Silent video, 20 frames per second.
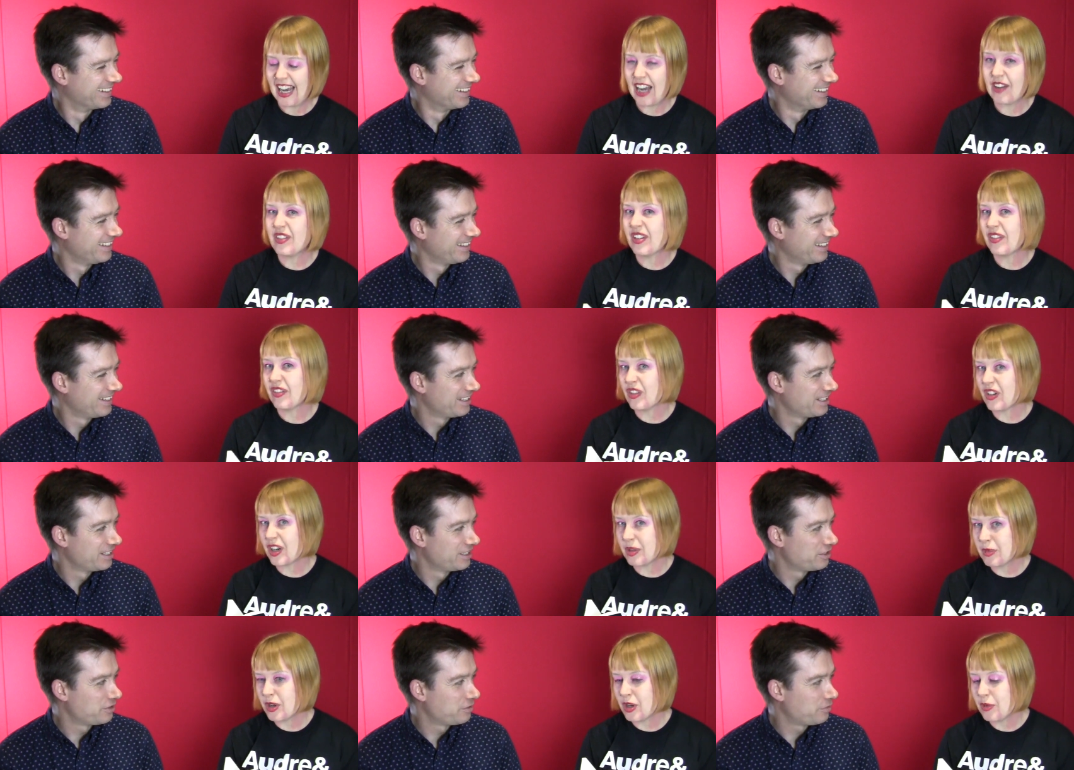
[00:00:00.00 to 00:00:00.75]
Speaker 1: I've never
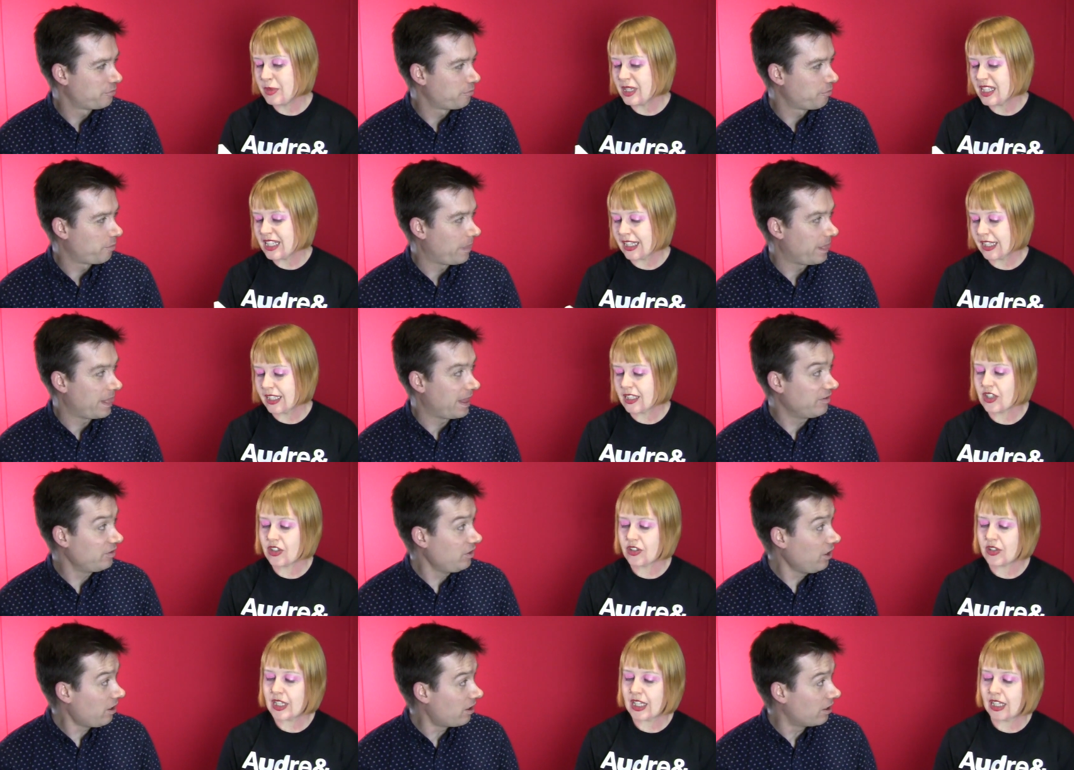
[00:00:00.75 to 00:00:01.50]
read Moby Dick,
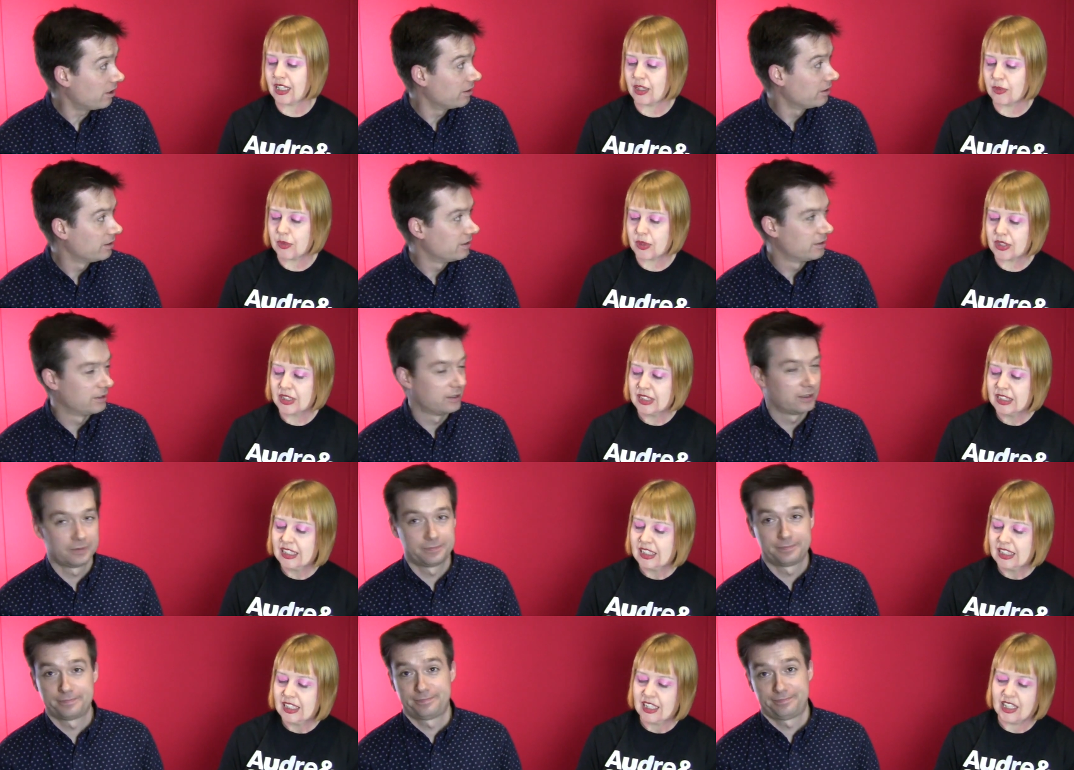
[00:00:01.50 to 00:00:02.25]
Speaker 2: don't tell anyone.
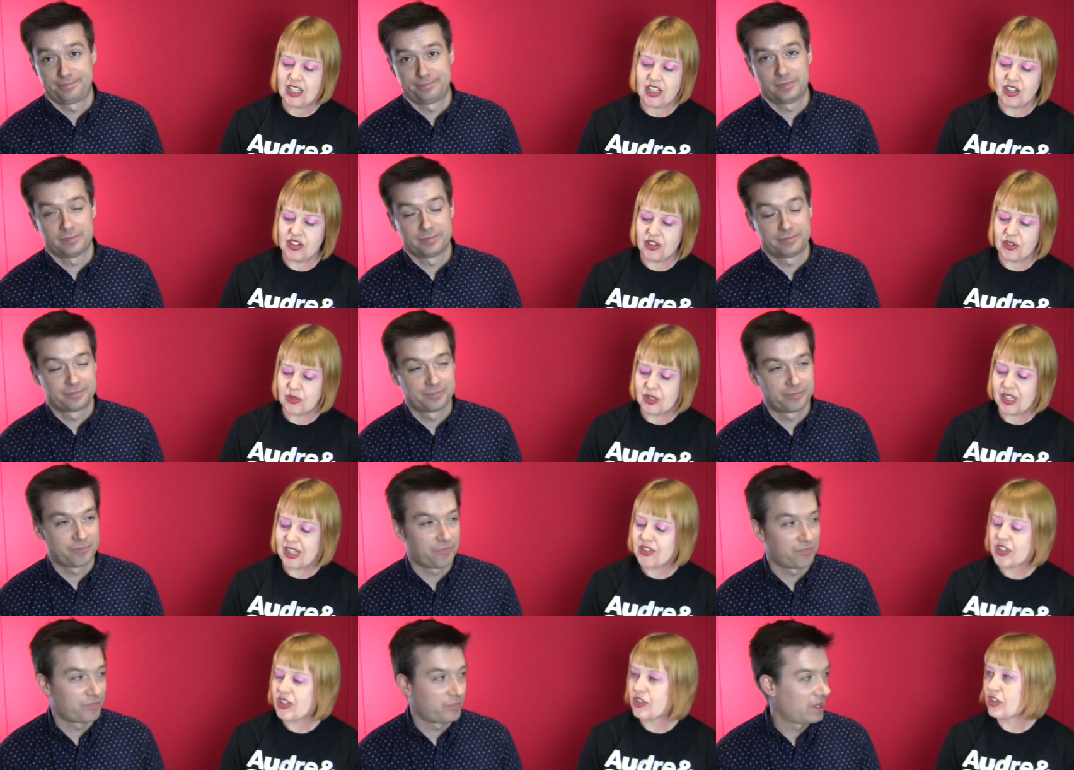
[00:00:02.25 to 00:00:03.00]
No,
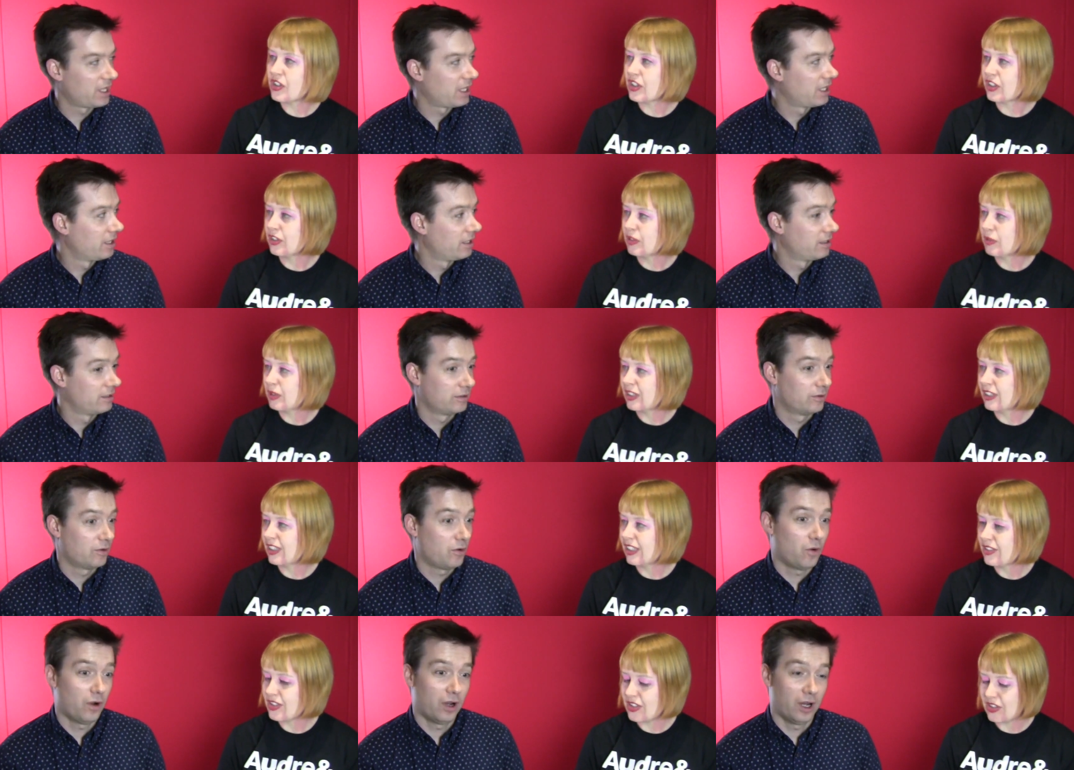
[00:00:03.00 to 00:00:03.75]
life's too short.
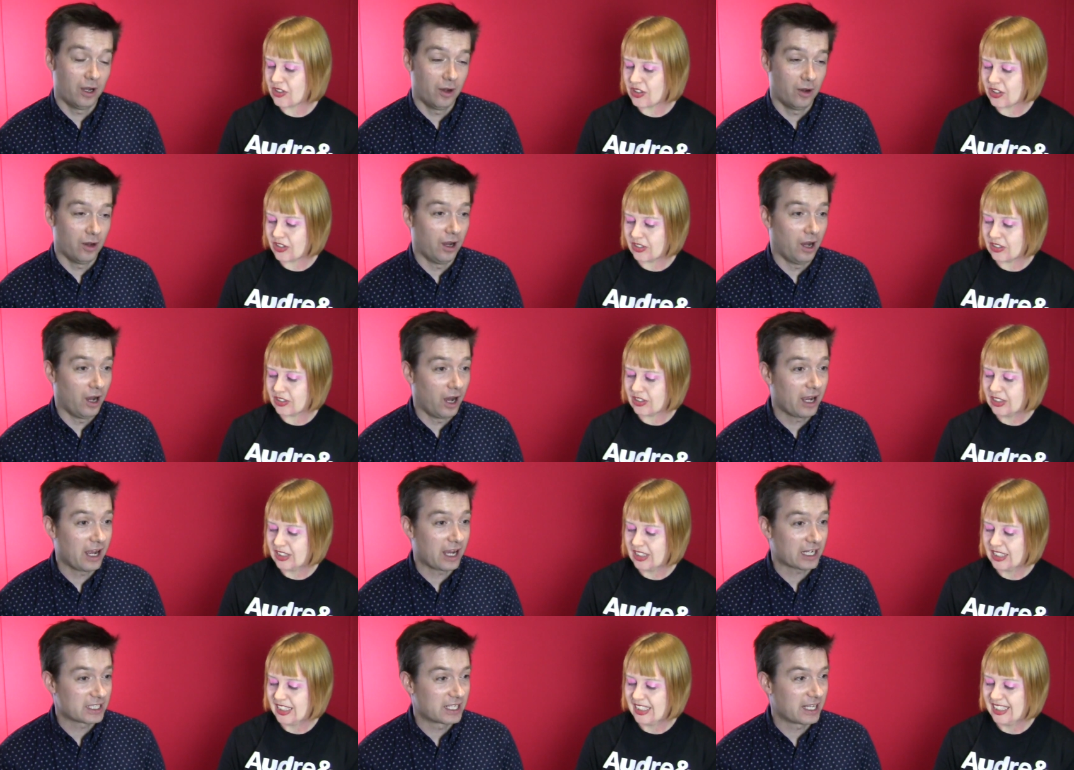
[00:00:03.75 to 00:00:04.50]
Well, life's too short.
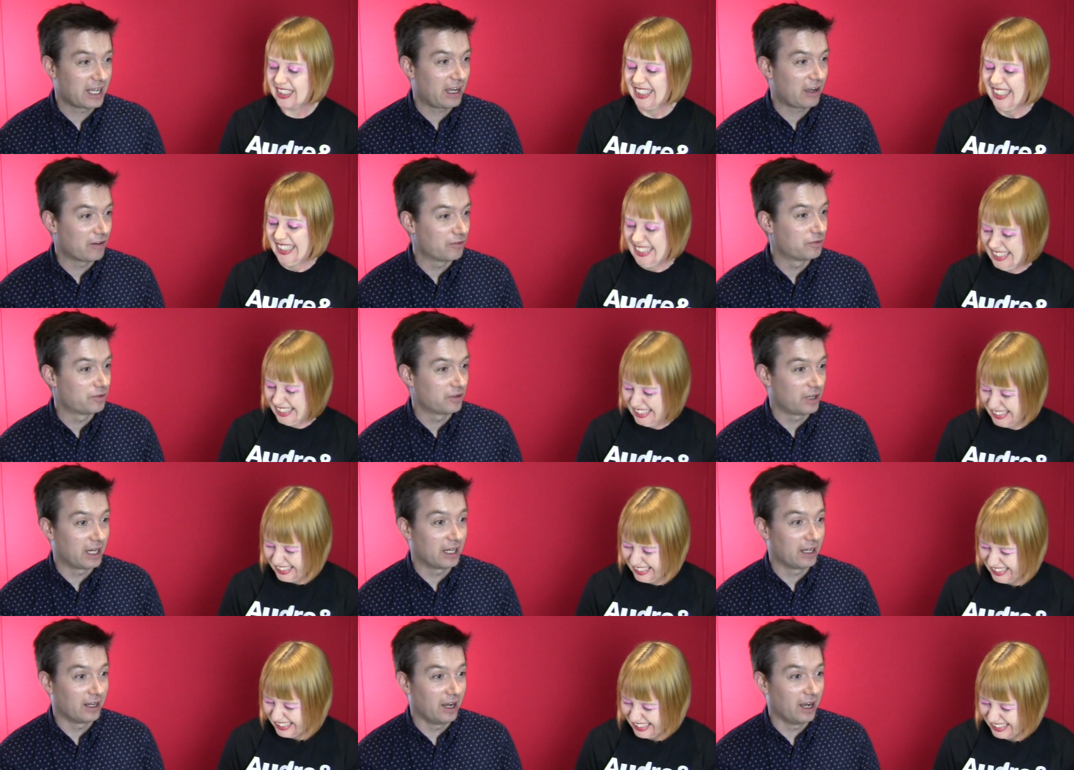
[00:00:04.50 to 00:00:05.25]
I actually have,
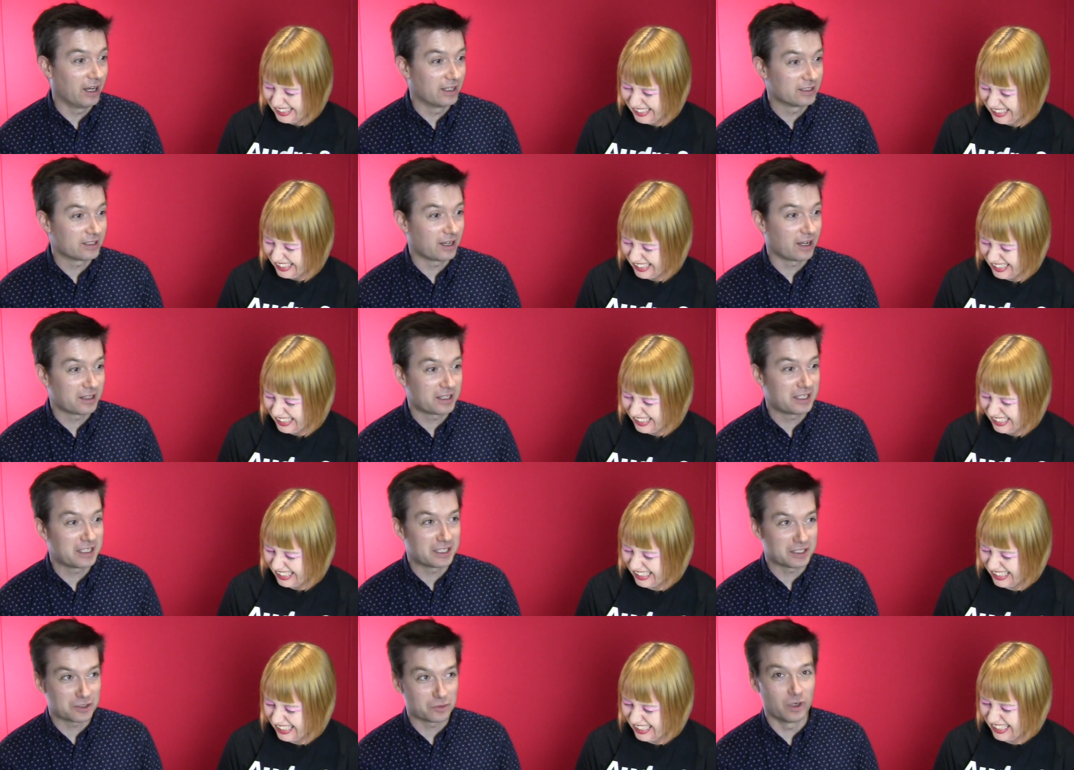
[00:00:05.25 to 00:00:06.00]
and, and I
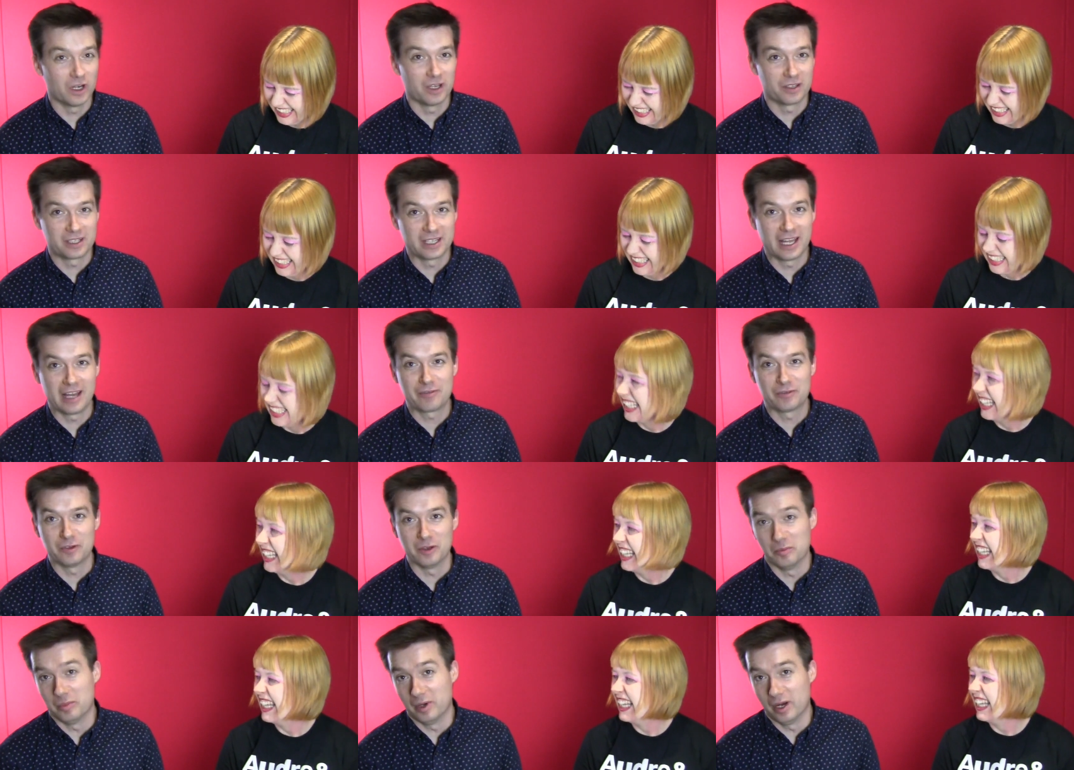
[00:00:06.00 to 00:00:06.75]
think it's worth the
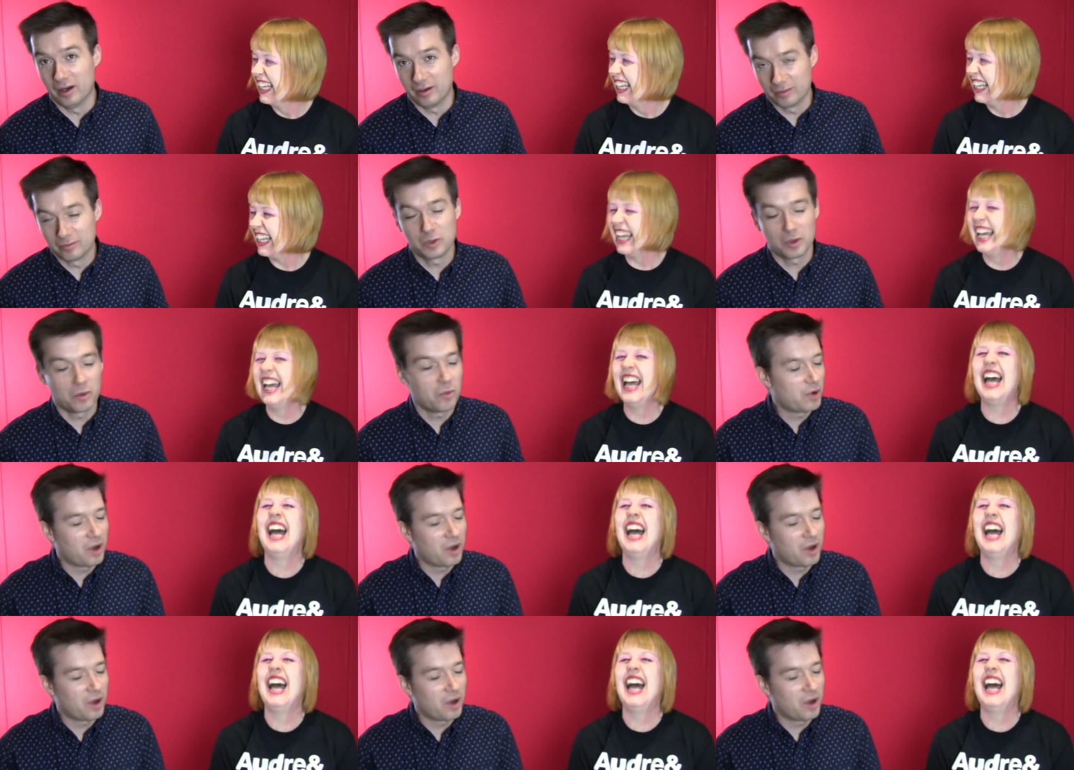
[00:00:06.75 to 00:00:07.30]
effort, but we,